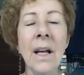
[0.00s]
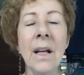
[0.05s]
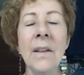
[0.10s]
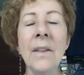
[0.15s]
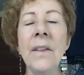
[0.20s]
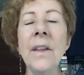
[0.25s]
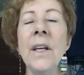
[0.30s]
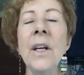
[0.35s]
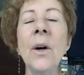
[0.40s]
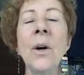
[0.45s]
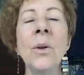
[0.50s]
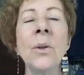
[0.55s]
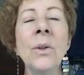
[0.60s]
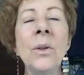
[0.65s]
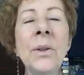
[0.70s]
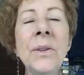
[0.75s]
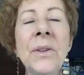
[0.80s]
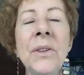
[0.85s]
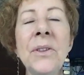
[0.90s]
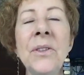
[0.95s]
the
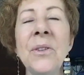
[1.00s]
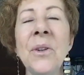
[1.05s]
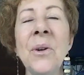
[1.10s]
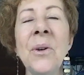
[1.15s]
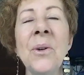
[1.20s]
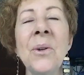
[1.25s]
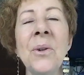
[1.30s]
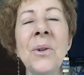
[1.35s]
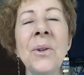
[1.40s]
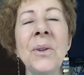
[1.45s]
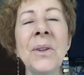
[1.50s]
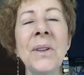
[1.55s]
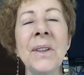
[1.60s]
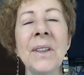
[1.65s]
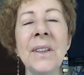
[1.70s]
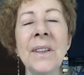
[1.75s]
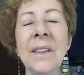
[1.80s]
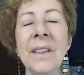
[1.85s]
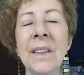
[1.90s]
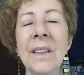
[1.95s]
old soul.
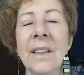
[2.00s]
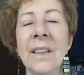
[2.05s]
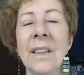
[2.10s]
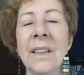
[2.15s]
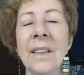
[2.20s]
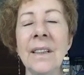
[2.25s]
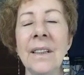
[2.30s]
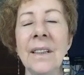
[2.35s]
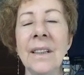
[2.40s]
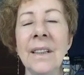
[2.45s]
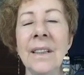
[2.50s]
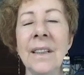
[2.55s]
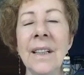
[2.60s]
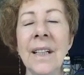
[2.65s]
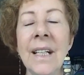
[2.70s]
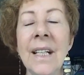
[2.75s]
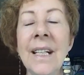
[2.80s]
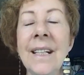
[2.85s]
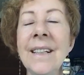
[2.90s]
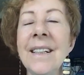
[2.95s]

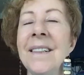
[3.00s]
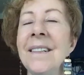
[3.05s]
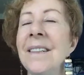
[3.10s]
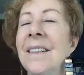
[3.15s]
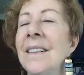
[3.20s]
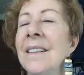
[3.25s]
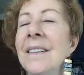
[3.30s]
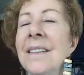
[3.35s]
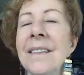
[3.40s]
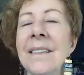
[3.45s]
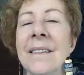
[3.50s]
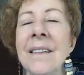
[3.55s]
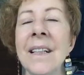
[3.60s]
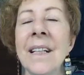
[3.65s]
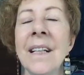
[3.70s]
This is